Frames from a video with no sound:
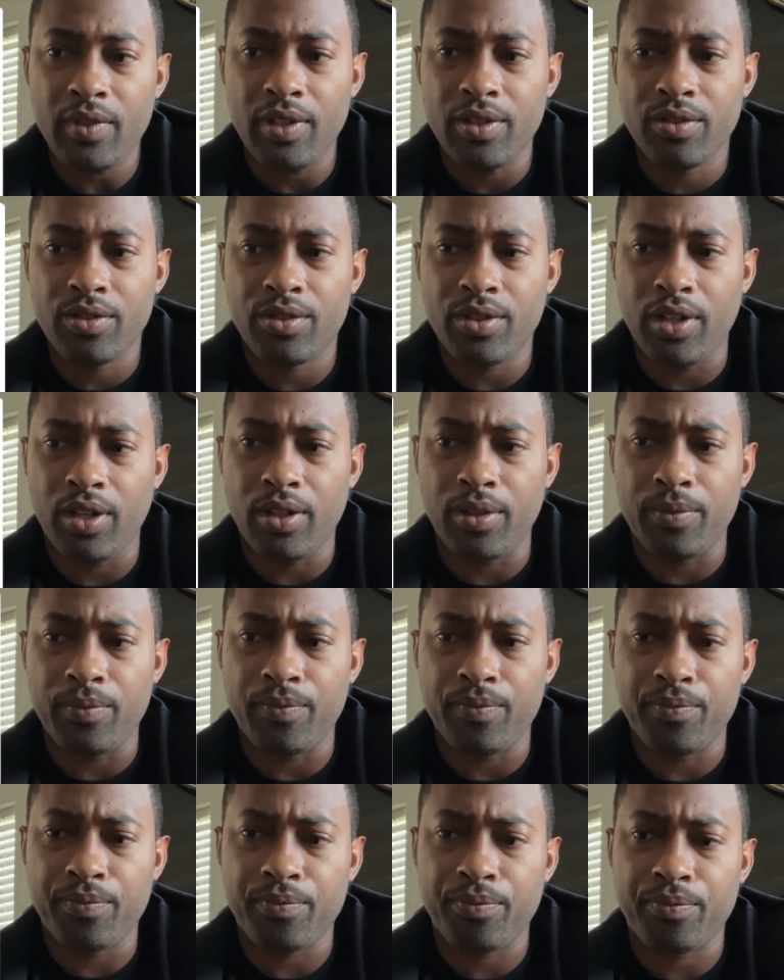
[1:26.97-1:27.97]
So
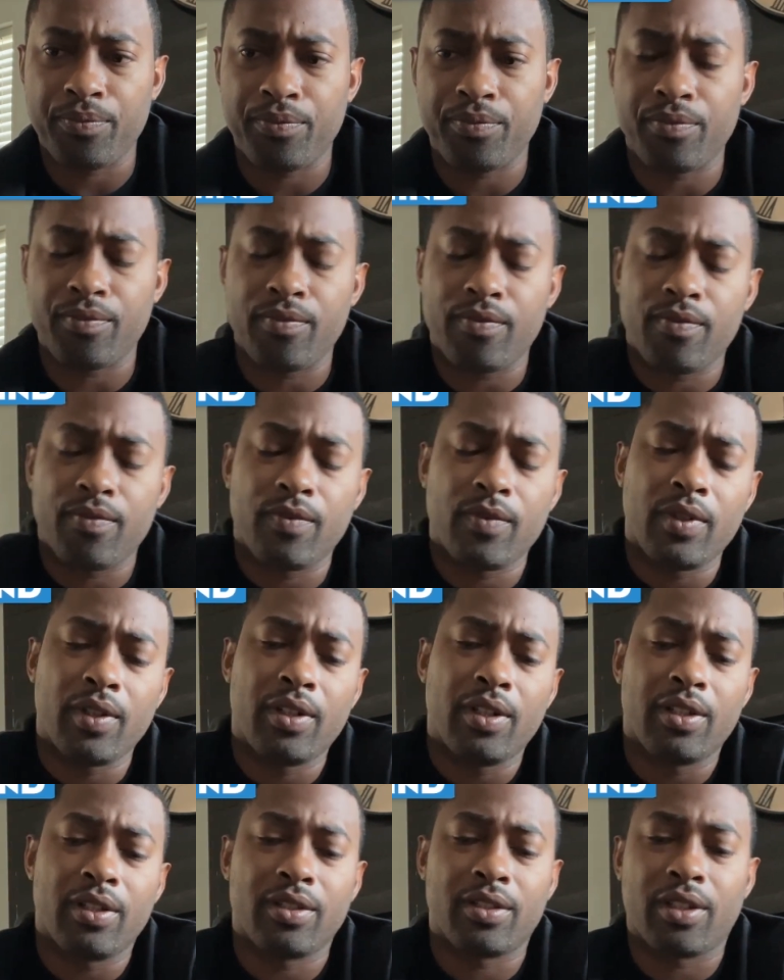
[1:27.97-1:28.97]

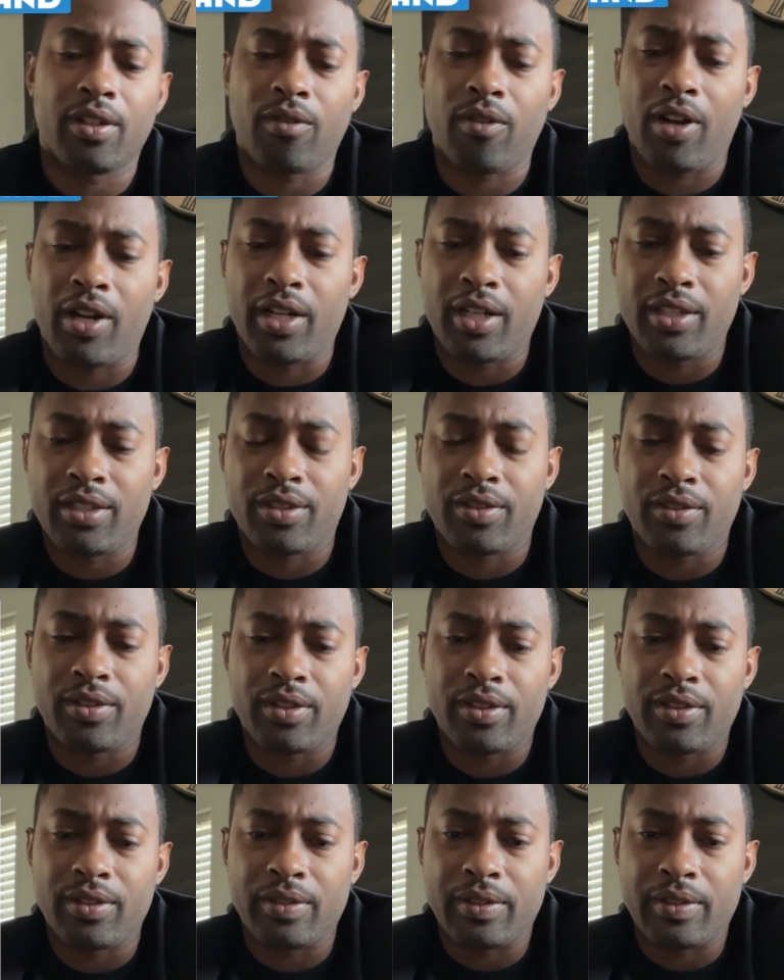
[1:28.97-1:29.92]
let's get right into it.